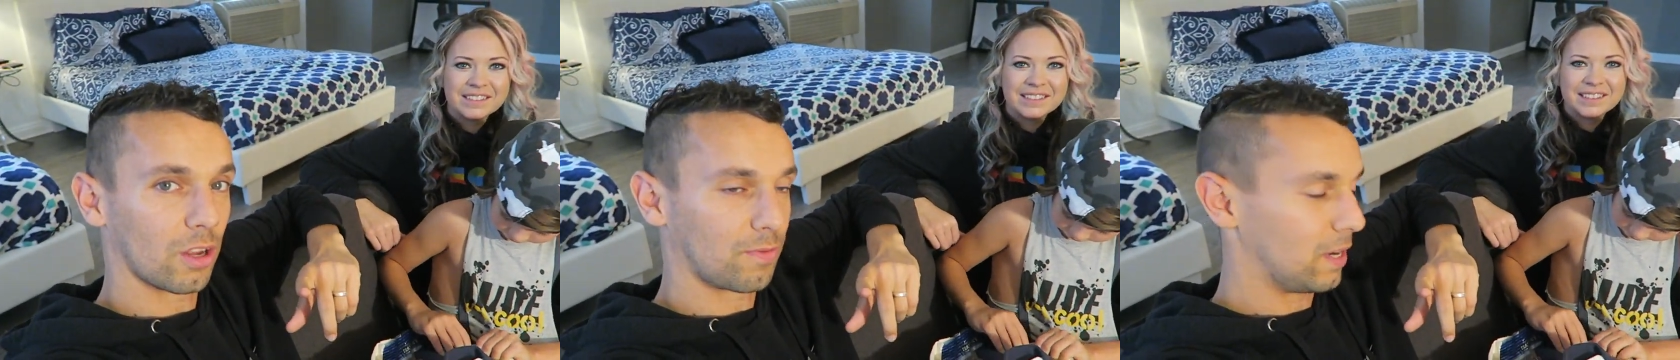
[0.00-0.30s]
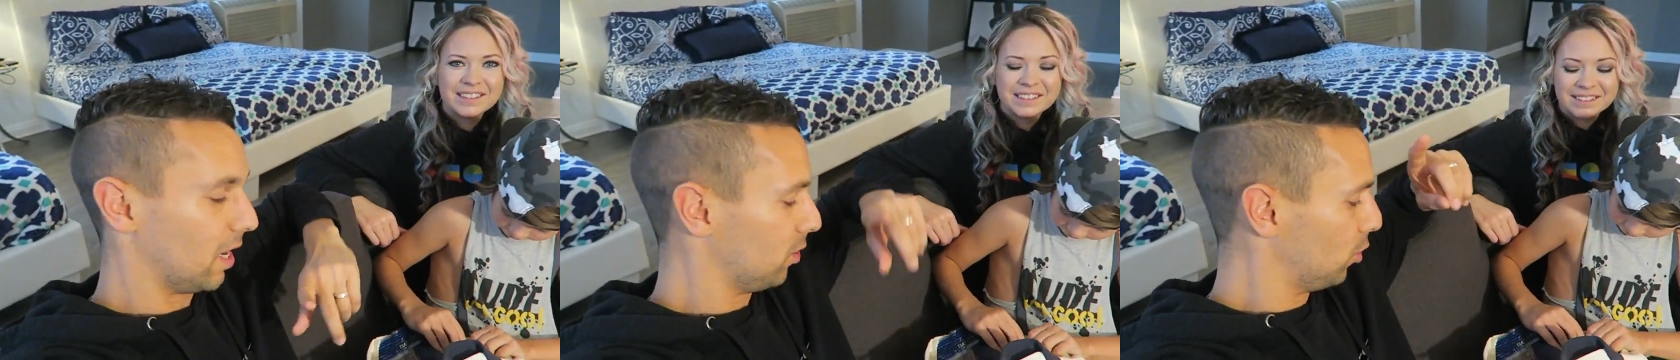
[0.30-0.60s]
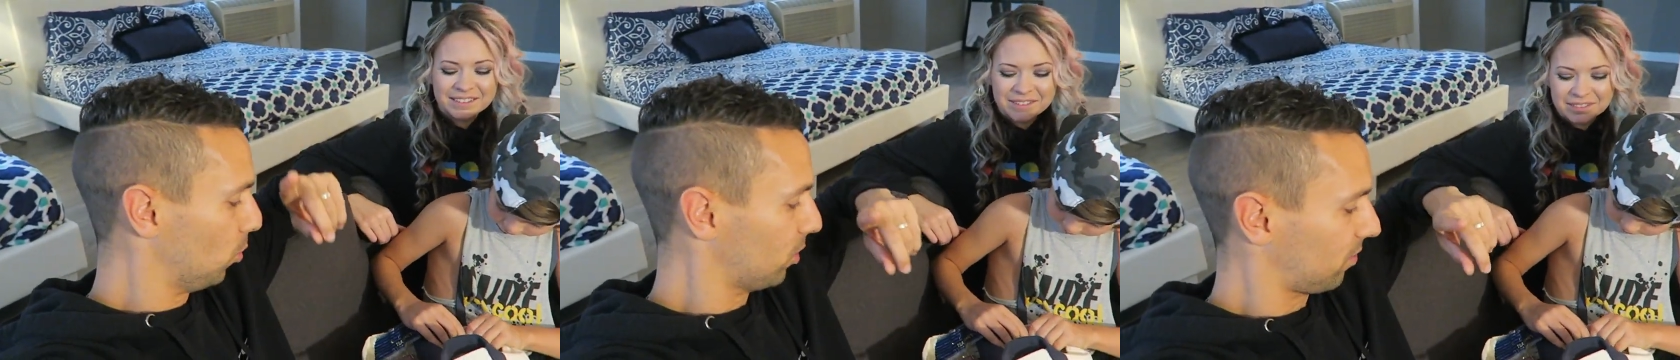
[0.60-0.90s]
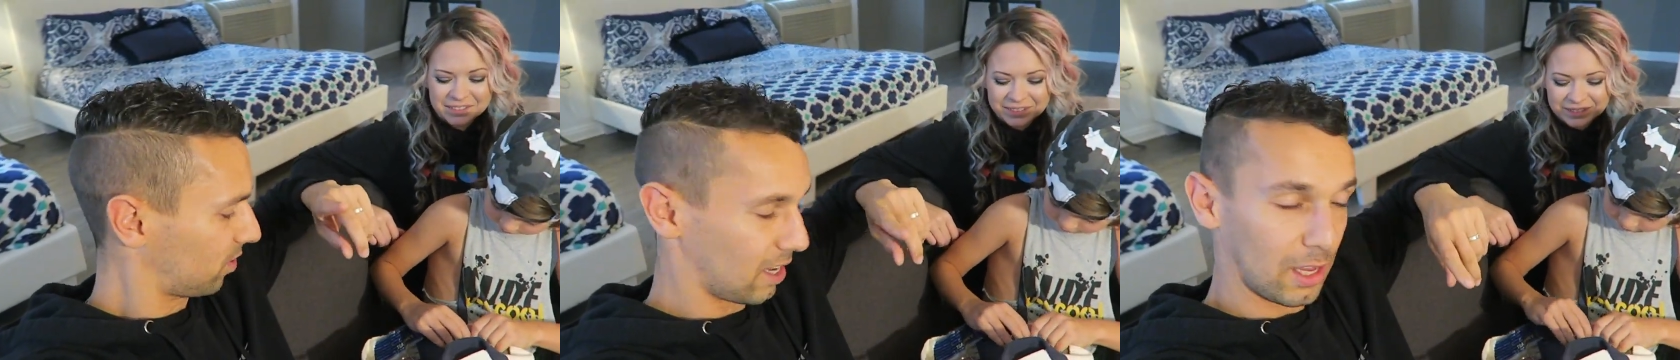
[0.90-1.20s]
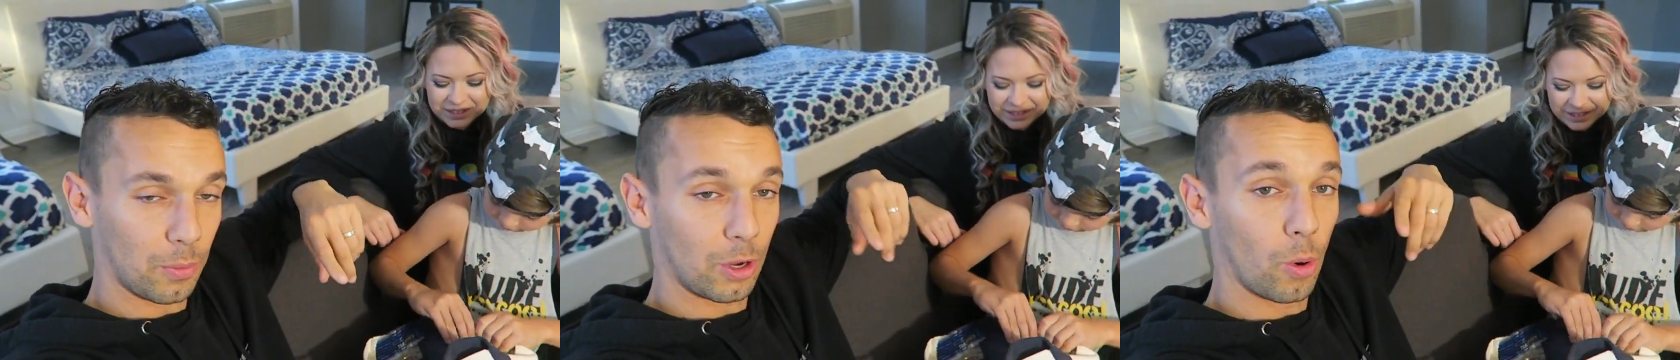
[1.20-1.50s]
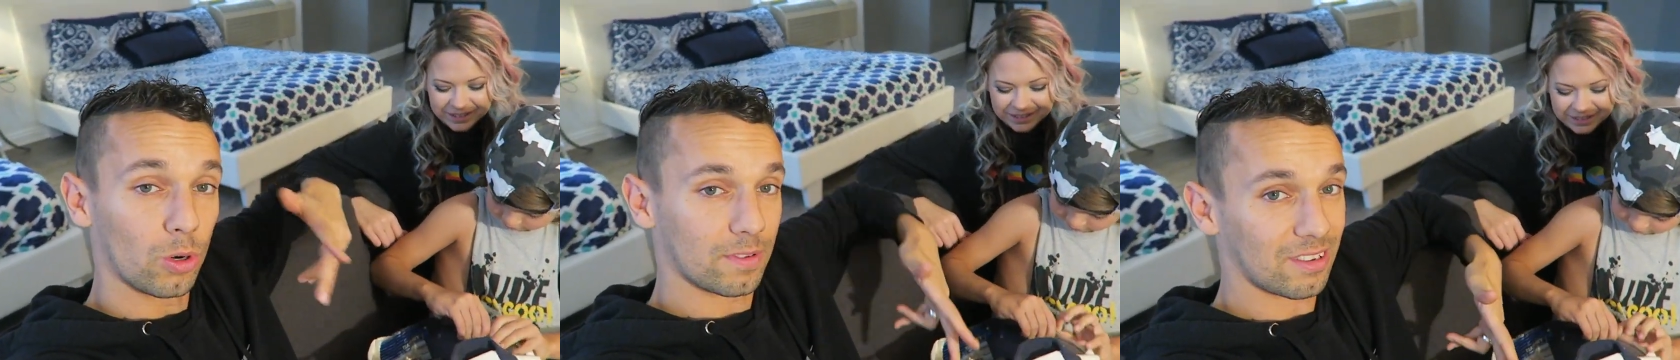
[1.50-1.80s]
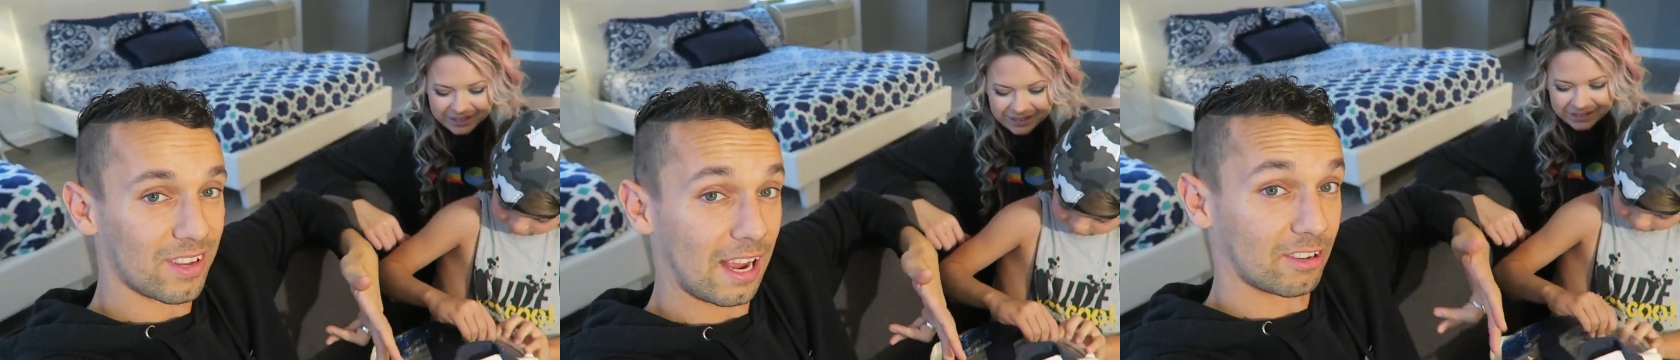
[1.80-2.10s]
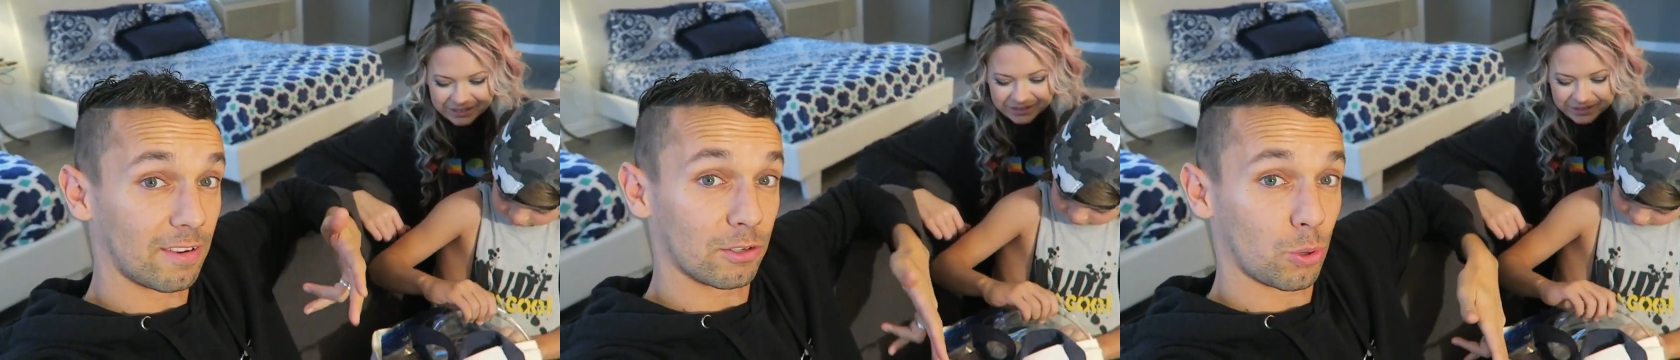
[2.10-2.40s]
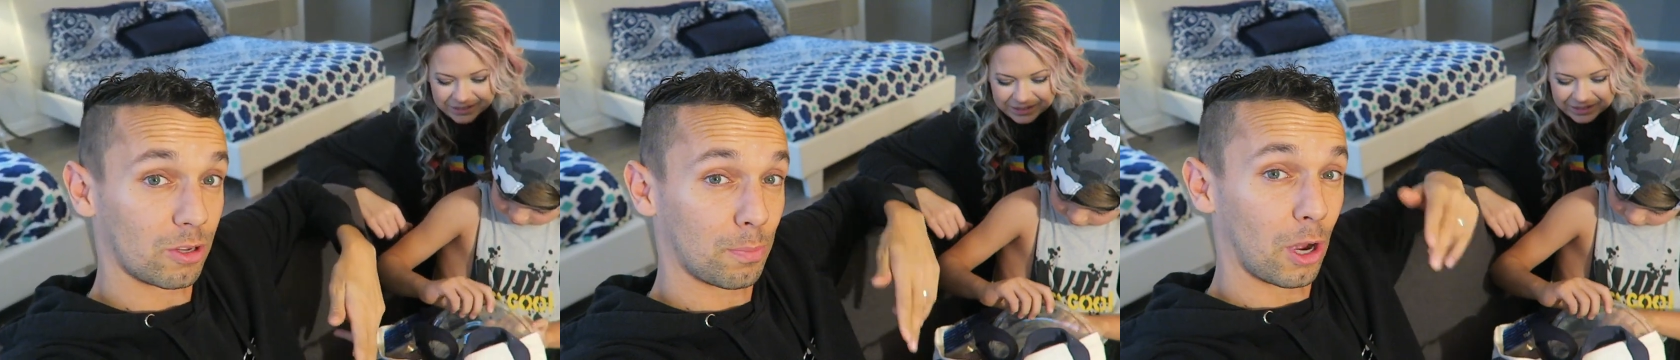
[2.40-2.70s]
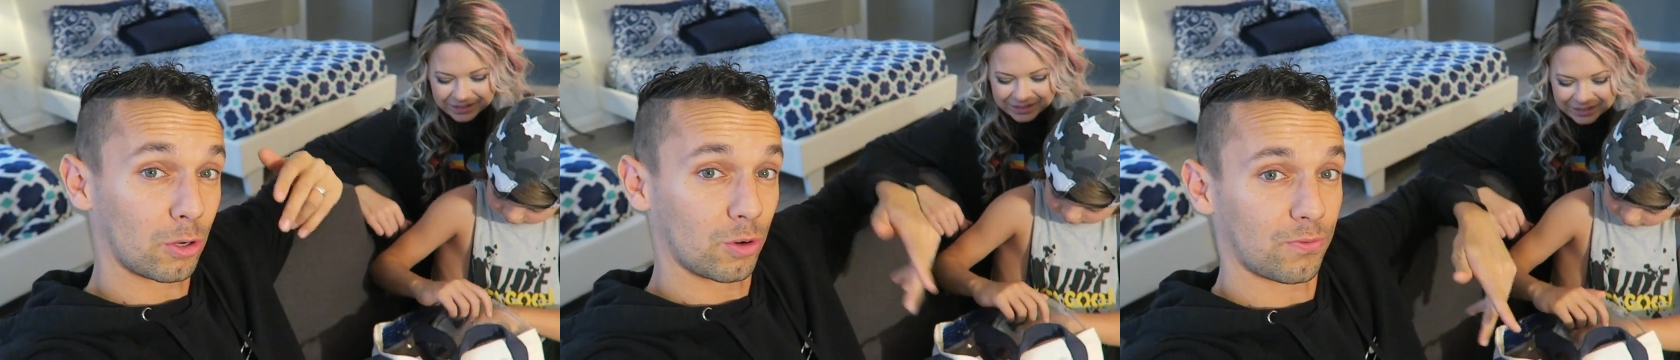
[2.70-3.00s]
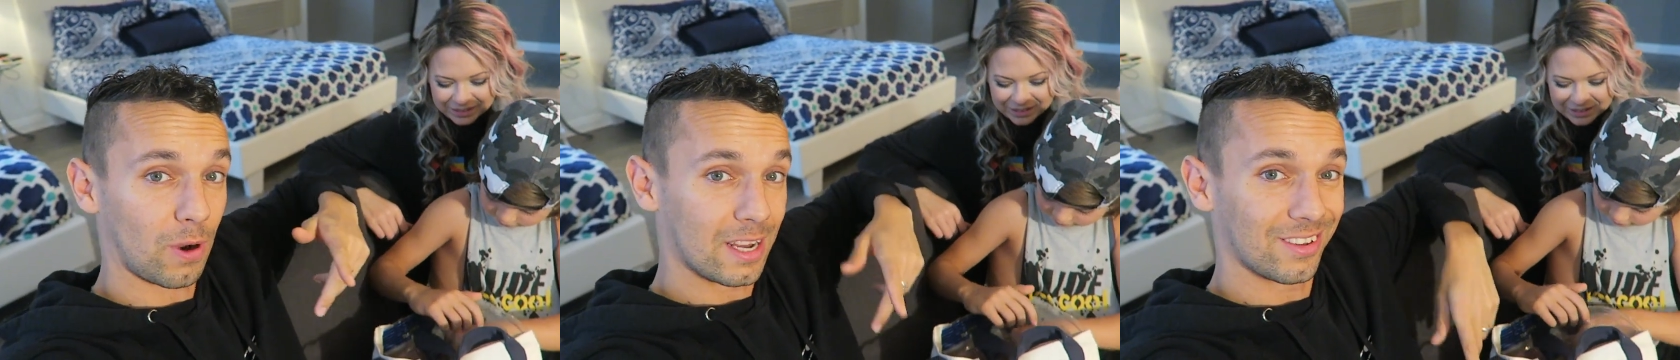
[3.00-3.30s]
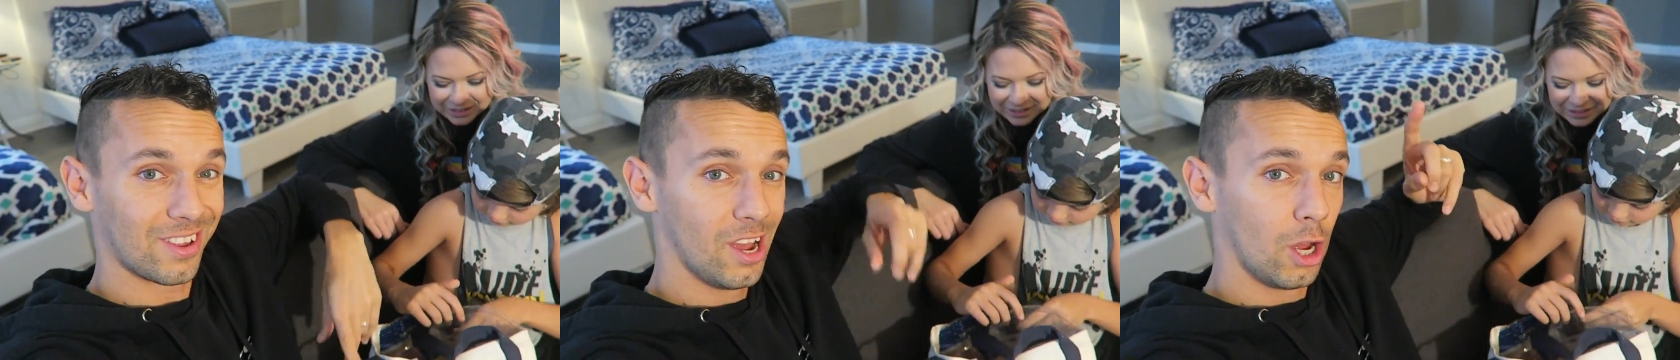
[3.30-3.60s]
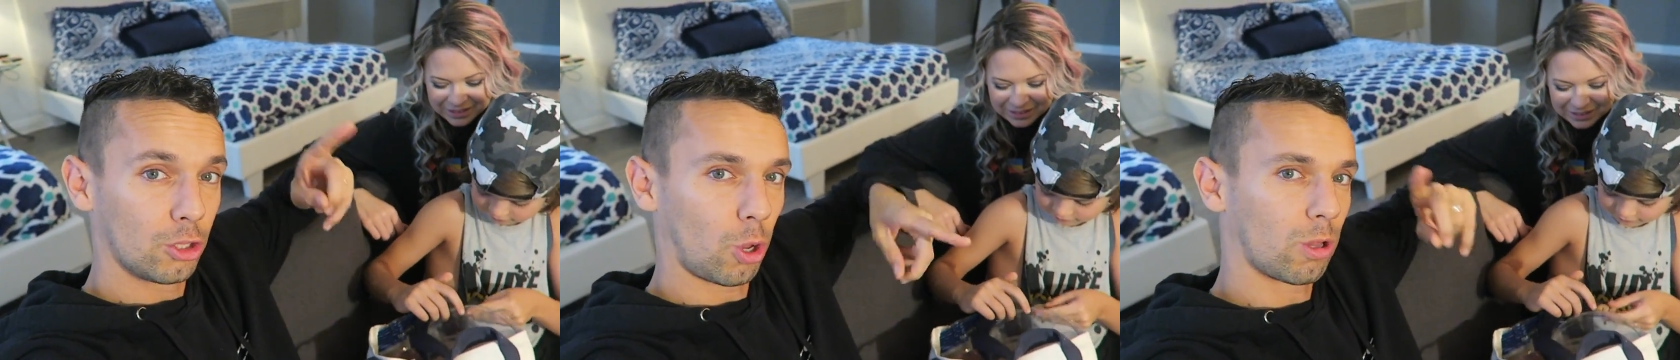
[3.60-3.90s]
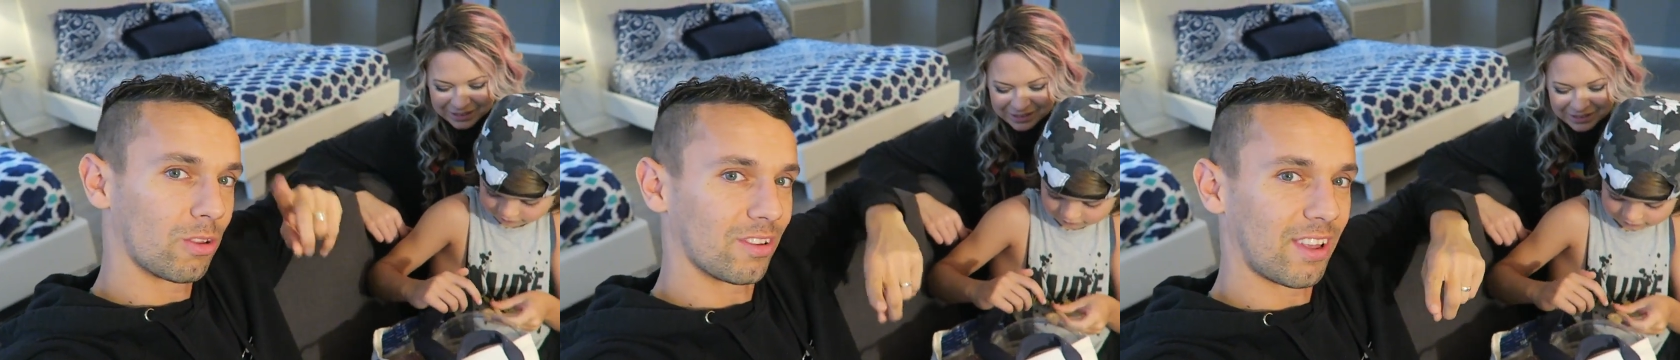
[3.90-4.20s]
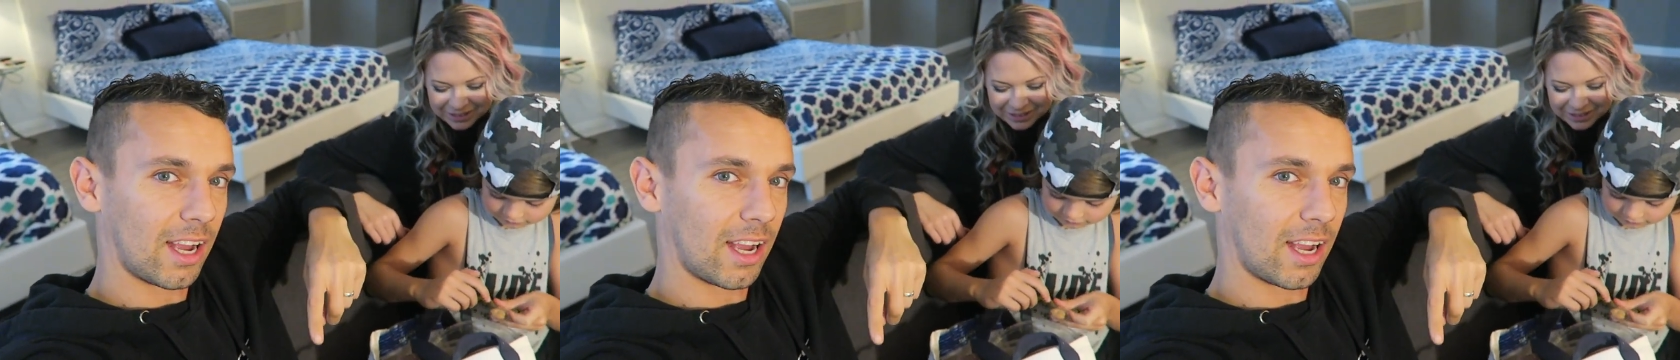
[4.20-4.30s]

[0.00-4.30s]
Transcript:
Speaker 1: last video, you would have seen that we got all of these snacks given to us by our good friends, Toddlers and